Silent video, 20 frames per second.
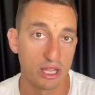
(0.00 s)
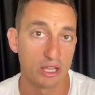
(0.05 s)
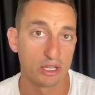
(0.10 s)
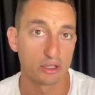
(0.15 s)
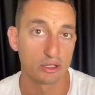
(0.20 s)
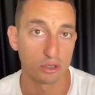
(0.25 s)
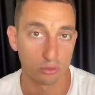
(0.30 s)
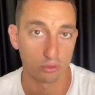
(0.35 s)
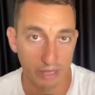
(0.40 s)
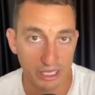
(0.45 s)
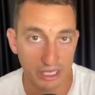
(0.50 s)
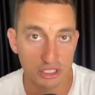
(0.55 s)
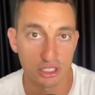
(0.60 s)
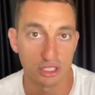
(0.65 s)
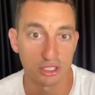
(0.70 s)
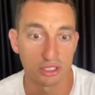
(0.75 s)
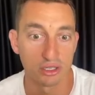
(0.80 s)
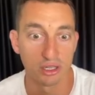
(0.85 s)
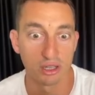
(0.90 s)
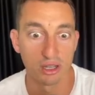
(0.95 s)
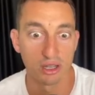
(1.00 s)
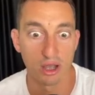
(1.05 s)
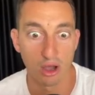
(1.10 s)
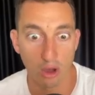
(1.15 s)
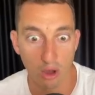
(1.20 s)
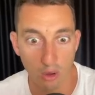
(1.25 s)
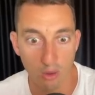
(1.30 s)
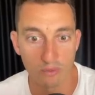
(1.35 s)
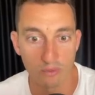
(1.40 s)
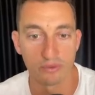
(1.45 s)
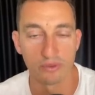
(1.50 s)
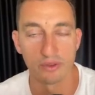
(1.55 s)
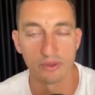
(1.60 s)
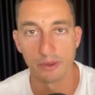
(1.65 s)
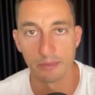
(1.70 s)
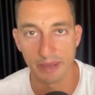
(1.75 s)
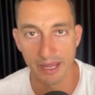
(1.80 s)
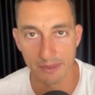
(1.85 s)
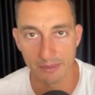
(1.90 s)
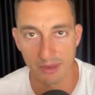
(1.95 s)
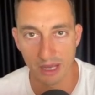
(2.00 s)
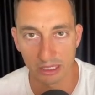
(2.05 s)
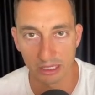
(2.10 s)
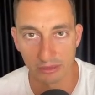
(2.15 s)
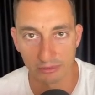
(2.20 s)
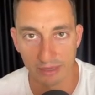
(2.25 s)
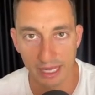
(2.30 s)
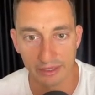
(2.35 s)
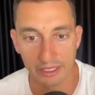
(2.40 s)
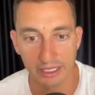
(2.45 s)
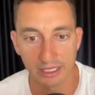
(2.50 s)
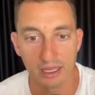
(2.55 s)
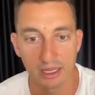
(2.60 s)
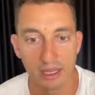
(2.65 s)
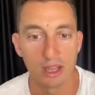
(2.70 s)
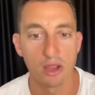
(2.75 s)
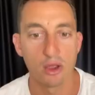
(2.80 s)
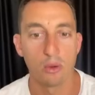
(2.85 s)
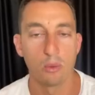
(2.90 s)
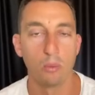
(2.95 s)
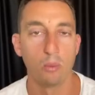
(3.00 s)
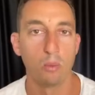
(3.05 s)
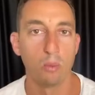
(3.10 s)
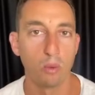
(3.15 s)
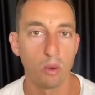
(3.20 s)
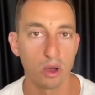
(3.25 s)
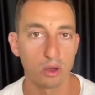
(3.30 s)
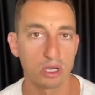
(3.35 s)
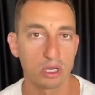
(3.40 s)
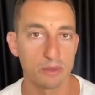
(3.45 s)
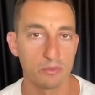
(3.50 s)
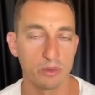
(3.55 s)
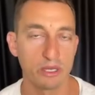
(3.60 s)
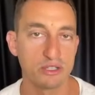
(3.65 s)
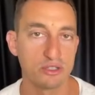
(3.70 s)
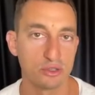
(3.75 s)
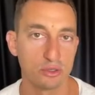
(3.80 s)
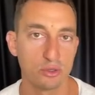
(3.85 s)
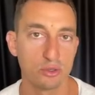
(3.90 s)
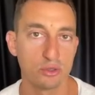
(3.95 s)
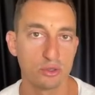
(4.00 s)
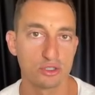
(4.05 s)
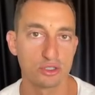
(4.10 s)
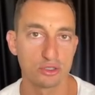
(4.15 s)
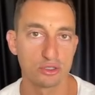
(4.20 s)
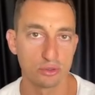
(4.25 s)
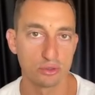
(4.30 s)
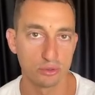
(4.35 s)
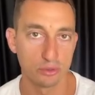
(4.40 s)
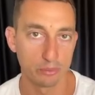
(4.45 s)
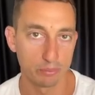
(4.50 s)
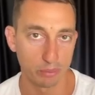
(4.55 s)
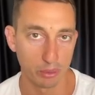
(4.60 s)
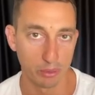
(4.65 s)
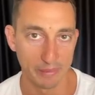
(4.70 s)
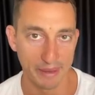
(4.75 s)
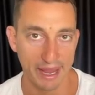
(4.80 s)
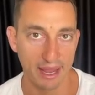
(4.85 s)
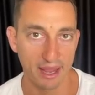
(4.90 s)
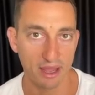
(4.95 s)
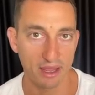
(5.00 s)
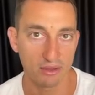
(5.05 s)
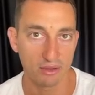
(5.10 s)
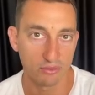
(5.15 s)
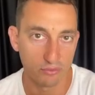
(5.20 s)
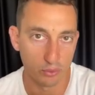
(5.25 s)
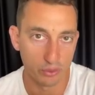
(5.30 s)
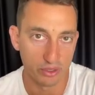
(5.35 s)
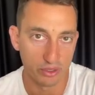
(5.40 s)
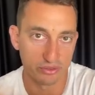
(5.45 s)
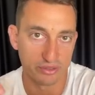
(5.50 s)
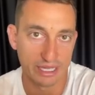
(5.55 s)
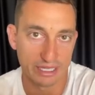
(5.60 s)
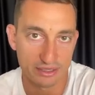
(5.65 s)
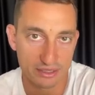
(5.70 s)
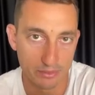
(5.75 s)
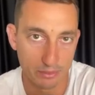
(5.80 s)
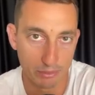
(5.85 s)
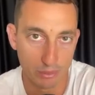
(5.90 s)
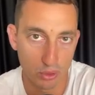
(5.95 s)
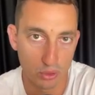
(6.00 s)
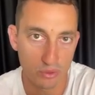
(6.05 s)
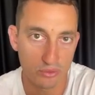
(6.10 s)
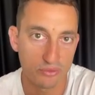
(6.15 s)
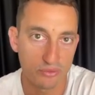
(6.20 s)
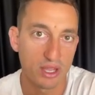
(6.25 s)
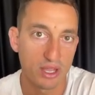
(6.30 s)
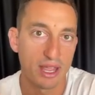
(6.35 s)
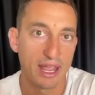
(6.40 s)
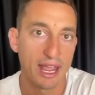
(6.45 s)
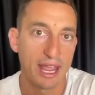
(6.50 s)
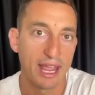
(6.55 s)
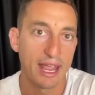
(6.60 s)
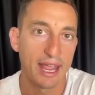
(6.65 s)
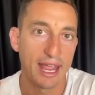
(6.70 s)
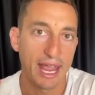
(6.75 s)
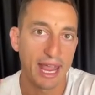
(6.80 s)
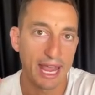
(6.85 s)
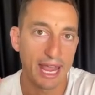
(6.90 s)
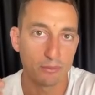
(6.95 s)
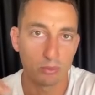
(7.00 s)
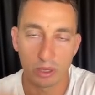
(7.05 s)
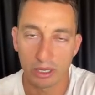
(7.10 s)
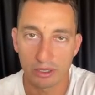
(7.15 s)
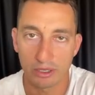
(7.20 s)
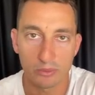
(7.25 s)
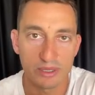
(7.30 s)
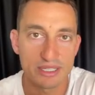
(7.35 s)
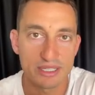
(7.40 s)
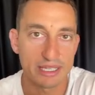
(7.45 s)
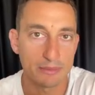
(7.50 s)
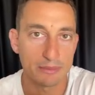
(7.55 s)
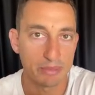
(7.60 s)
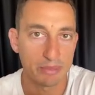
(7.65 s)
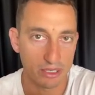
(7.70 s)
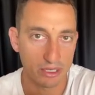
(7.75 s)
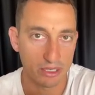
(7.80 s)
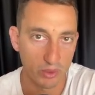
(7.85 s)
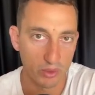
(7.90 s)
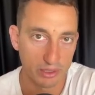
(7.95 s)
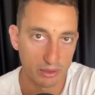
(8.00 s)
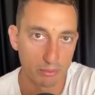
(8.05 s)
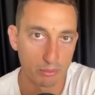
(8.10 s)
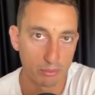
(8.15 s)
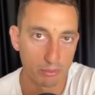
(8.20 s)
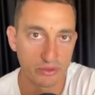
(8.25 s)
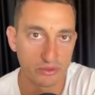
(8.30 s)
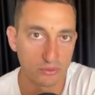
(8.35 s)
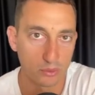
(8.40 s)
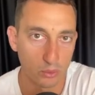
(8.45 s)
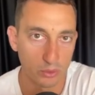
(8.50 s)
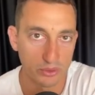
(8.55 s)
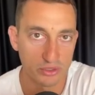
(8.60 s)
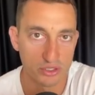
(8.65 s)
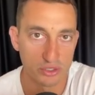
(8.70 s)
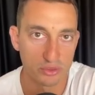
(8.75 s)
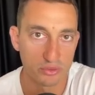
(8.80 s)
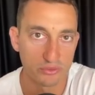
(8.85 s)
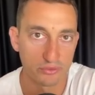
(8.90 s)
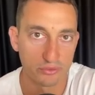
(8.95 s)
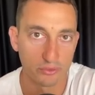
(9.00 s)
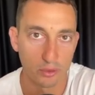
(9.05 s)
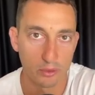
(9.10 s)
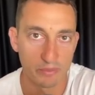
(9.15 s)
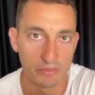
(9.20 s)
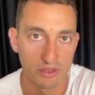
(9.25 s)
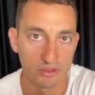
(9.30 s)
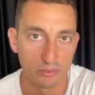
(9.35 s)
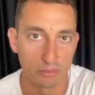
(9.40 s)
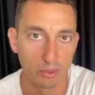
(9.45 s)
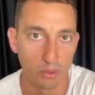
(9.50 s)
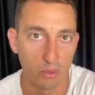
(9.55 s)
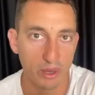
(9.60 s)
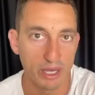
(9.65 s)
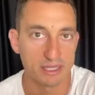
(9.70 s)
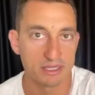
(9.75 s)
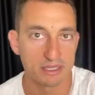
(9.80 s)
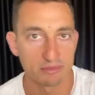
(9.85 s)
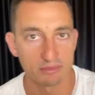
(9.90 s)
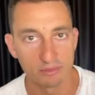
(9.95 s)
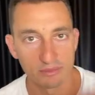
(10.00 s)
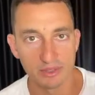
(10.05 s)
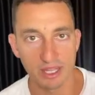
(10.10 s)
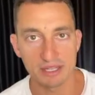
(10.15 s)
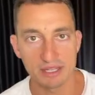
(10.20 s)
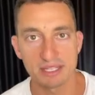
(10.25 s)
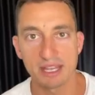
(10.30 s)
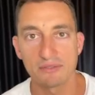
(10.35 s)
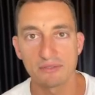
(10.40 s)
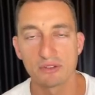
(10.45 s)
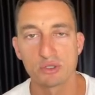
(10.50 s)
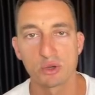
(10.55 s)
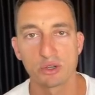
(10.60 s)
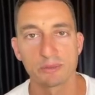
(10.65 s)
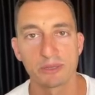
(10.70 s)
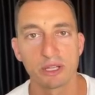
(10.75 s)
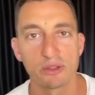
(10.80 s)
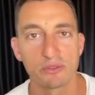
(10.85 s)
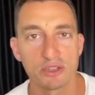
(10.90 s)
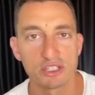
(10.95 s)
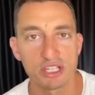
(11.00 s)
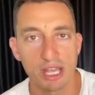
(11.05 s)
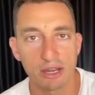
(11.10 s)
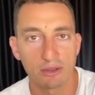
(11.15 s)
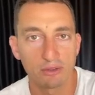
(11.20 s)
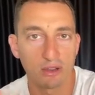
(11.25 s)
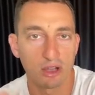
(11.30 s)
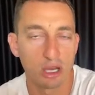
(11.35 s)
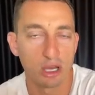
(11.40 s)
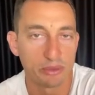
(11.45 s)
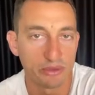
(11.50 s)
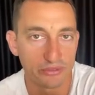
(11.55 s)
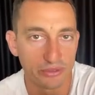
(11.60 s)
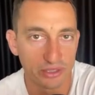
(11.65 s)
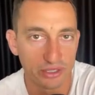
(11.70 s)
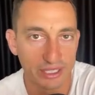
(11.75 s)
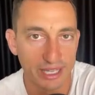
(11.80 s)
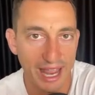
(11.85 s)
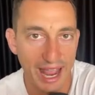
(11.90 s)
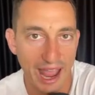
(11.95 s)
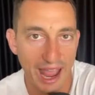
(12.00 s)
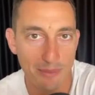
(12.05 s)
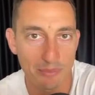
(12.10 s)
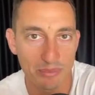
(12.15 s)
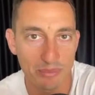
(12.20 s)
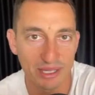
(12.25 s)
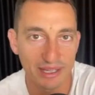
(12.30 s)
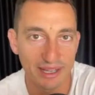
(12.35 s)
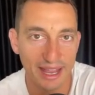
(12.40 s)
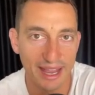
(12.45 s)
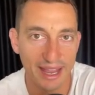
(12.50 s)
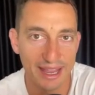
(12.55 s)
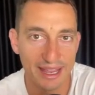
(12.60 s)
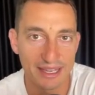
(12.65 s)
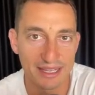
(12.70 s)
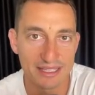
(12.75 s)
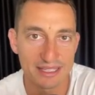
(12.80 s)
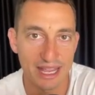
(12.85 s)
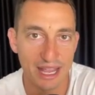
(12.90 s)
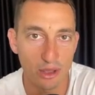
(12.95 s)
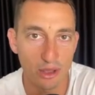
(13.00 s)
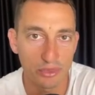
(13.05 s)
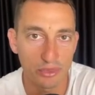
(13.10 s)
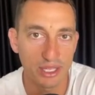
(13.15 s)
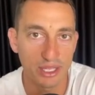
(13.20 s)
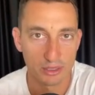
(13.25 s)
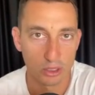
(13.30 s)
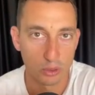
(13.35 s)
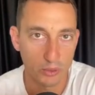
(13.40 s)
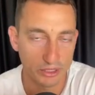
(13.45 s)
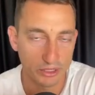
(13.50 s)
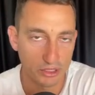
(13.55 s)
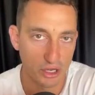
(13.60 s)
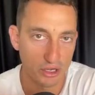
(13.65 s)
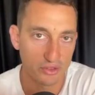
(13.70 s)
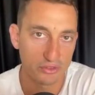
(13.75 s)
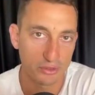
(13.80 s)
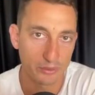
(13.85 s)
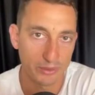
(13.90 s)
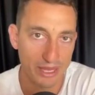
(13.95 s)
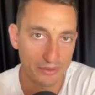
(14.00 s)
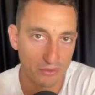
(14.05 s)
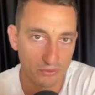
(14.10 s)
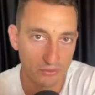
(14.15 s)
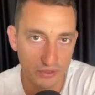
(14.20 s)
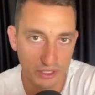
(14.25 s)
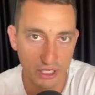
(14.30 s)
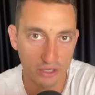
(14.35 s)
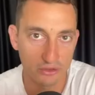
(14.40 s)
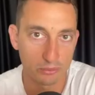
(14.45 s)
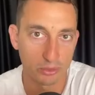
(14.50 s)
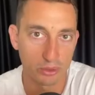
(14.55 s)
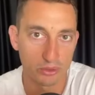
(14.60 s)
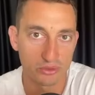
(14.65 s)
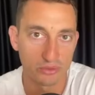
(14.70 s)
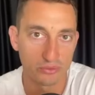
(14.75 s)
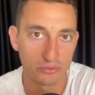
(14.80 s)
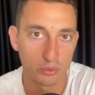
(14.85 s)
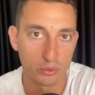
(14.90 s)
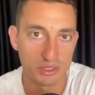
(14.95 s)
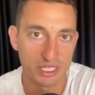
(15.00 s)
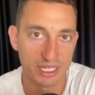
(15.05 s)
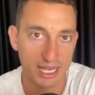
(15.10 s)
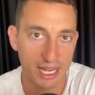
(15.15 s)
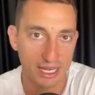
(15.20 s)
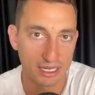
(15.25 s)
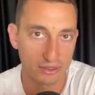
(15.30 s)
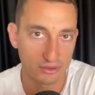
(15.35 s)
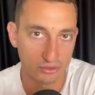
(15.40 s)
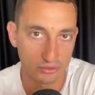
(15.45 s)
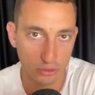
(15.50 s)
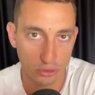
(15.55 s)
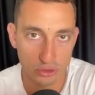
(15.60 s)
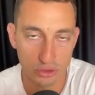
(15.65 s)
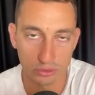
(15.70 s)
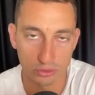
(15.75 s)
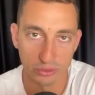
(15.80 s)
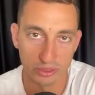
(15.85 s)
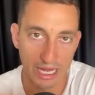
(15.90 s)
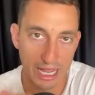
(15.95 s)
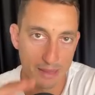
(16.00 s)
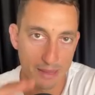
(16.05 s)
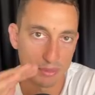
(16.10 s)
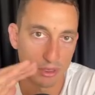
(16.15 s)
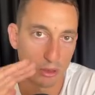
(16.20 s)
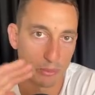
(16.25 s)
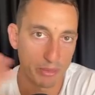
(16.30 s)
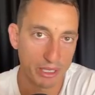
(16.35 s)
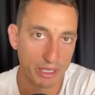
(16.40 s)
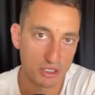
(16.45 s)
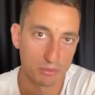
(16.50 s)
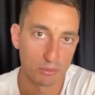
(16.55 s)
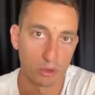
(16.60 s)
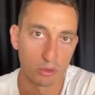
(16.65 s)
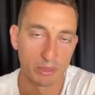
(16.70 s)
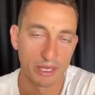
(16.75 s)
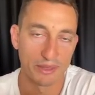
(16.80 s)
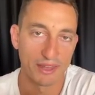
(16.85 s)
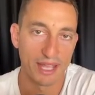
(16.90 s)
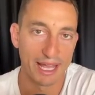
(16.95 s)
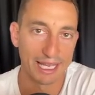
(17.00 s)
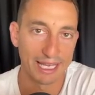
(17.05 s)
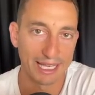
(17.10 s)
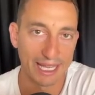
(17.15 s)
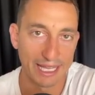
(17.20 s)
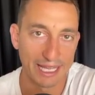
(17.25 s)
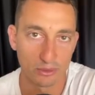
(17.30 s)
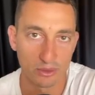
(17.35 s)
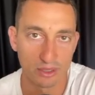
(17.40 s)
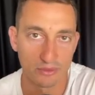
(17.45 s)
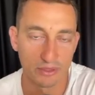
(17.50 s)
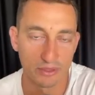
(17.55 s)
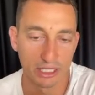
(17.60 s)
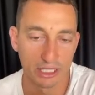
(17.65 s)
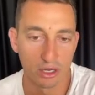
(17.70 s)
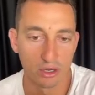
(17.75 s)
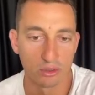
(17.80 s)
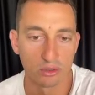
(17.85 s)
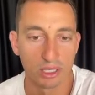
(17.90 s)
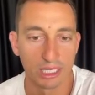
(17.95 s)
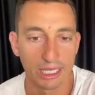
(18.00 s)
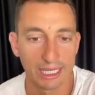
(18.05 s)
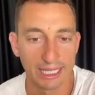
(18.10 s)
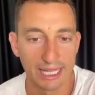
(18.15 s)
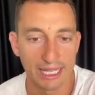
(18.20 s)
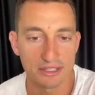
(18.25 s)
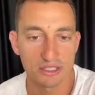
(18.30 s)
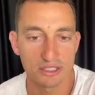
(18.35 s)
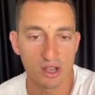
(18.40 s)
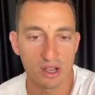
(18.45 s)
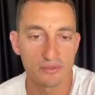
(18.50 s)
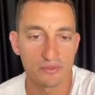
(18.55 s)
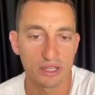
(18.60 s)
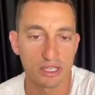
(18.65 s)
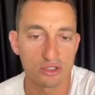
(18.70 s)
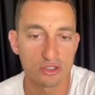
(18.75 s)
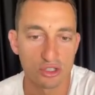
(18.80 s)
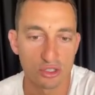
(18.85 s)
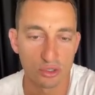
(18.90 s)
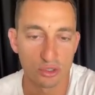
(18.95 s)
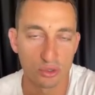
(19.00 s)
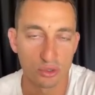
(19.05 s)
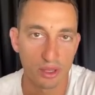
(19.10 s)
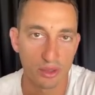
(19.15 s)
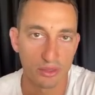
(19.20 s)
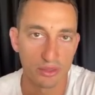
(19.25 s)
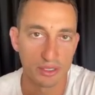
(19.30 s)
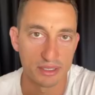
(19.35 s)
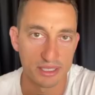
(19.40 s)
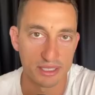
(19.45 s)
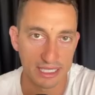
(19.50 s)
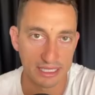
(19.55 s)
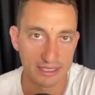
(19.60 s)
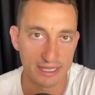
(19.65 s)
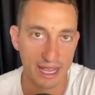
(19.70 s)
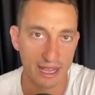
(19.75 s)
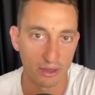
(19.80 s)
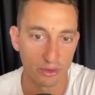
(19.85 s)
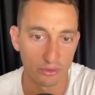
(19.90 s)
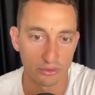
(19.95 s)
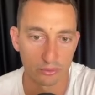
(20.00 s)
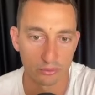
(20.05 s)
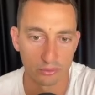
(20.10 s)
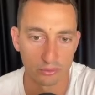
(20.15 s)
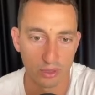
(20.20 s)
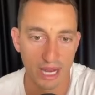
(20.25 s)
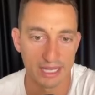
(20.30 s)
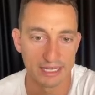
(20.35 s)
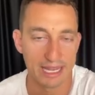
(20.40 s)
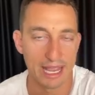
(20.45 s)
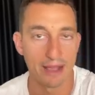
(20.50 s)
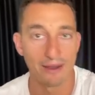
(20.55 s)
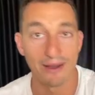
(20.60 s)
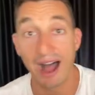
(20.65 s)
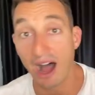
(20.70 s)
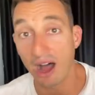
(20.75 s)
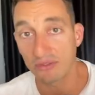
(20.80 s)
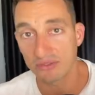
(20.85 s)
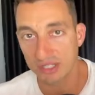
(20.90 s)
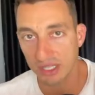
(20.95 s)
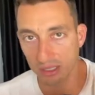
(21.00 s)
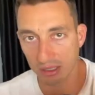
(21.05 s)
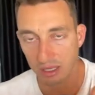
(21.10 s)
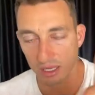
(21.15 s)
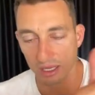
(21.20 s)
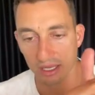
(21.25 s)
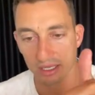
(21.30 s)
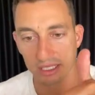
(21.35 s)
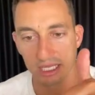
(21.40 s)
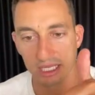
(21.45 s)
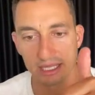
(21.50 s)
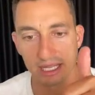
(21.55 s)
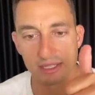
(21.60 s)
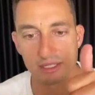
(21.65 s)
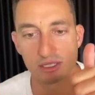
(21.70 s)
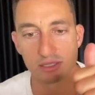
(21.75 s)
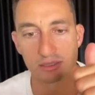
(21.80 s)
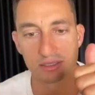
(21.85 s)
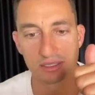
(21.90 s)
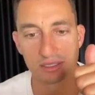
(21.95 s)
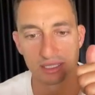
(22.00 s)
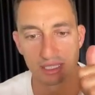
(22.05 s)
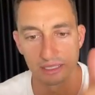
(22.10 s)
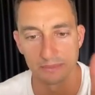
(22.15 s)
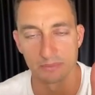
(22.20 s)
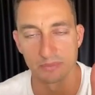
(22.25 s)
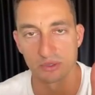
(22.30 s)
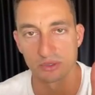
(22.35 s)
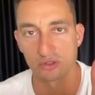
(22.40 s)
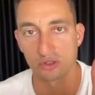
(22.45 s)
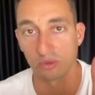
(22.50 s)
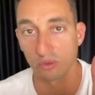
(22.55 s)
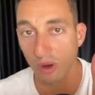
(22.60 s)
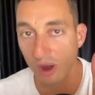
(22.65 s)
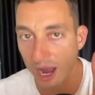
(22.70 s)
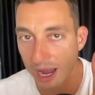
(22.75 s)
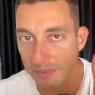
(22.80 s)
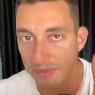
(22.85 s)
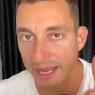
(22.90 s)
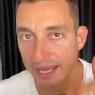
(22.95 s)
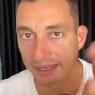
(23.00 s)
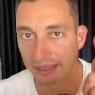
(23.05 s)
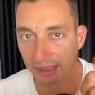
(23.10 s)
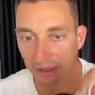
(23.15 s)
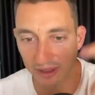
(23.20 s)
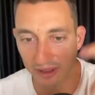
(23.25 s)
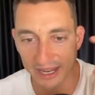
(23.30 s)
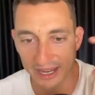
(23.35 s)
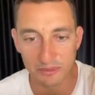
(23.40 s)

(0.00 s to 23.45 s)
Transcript: correction of the bear market rally? What can we do to prepare for this next move? And where do we see Bitcoin moving forward to from this point? Thanks again for joining me on the channel. I hope you're feeling happy and healthy. Quick notice that we have a video sponsor for today. It's Social Good App. I'll mention more about that later in the video. Let's dive into the details right now. After you hit that subscribe and like